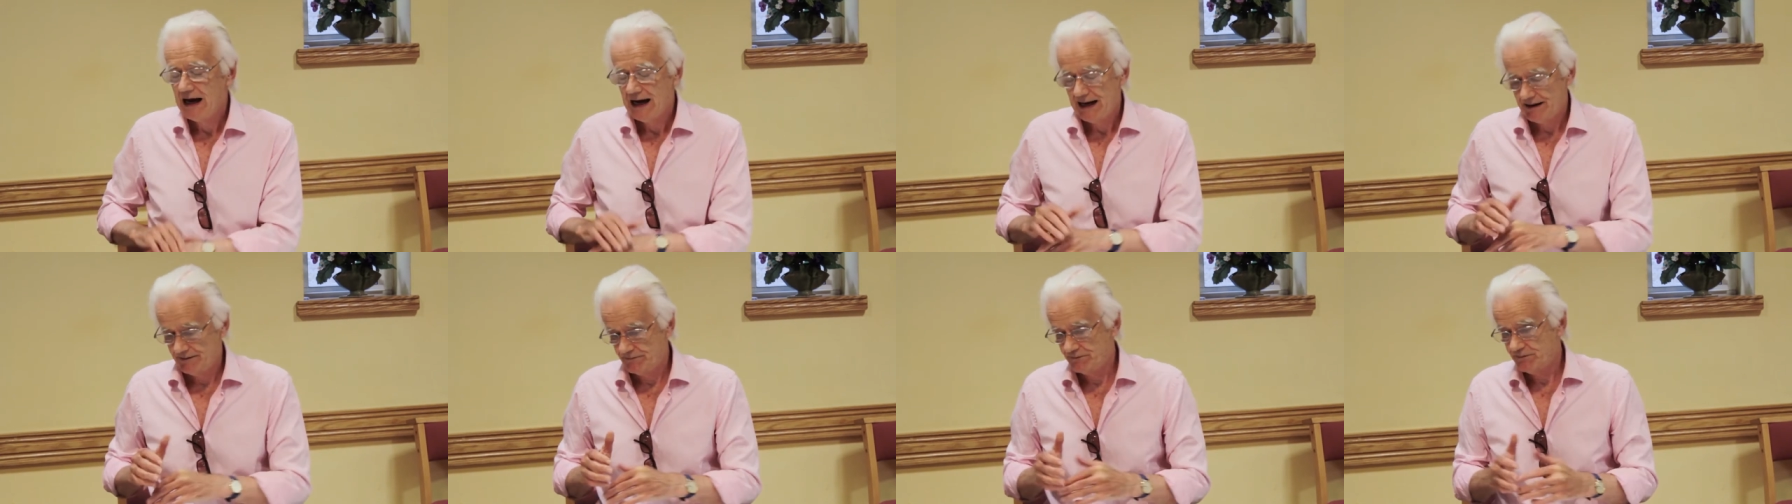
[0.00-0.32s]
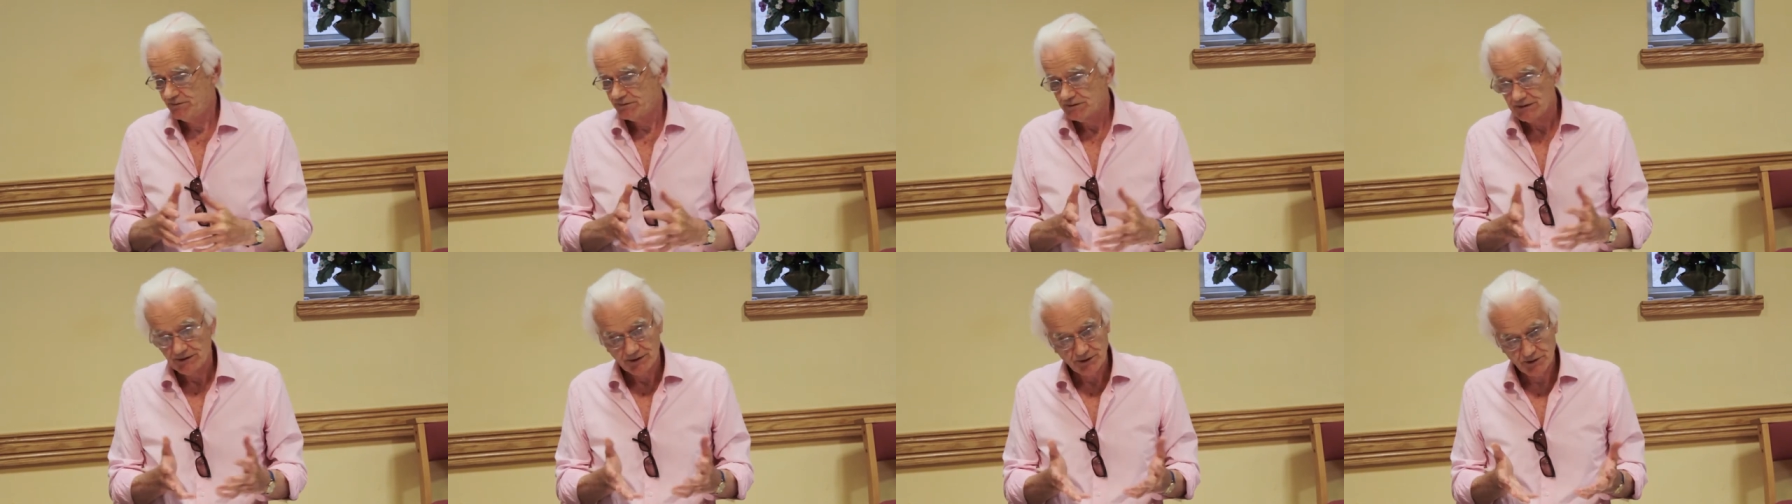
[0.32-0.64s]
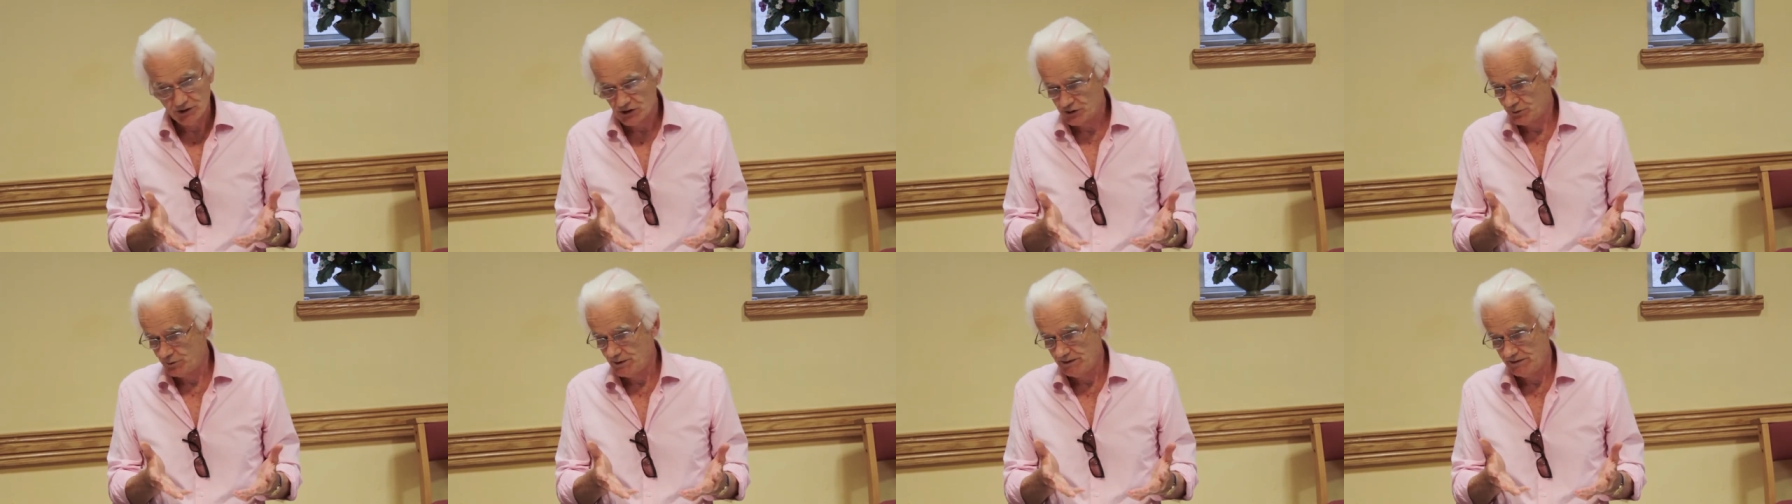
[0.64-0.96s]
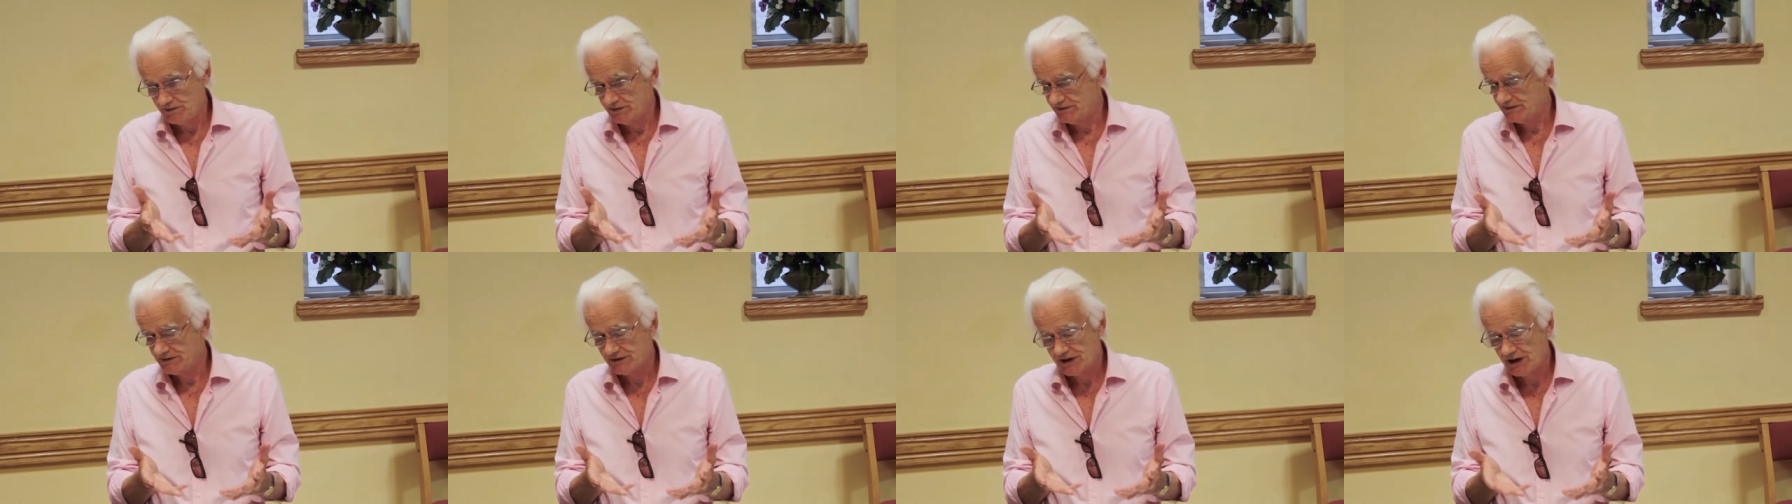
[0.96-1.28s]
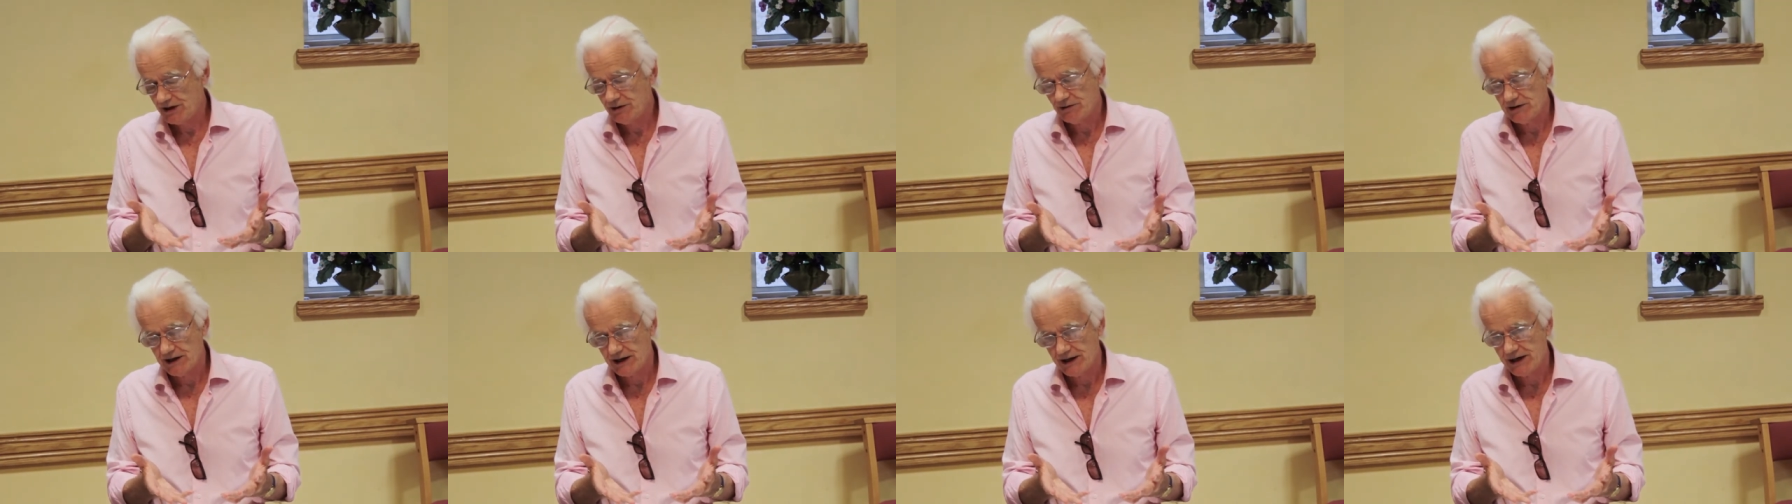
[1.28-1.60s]
And of course, we were
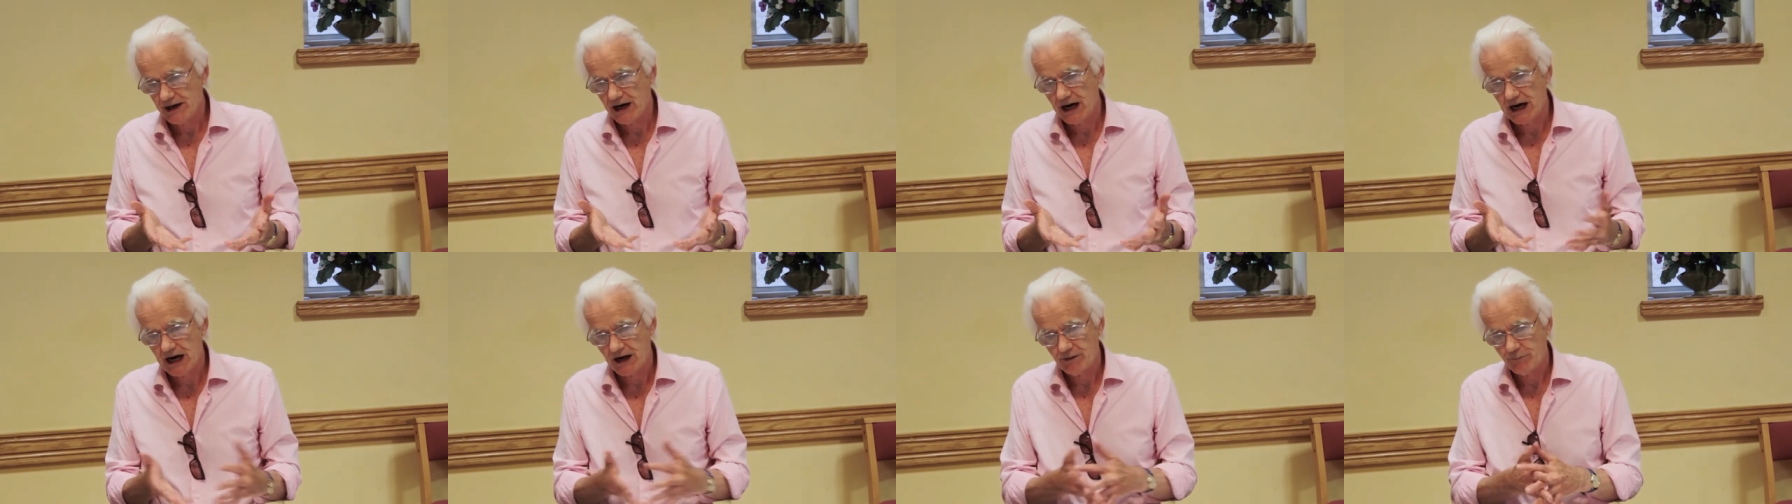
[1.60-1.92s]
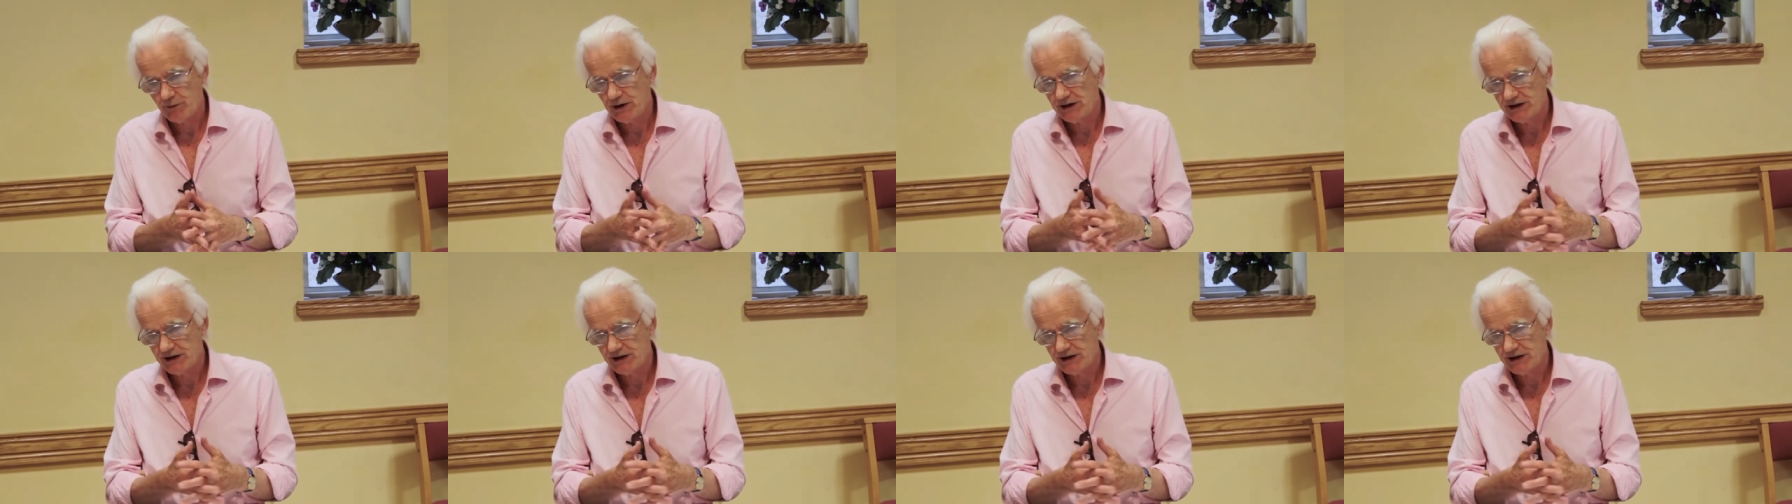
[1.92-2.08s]
totally naive.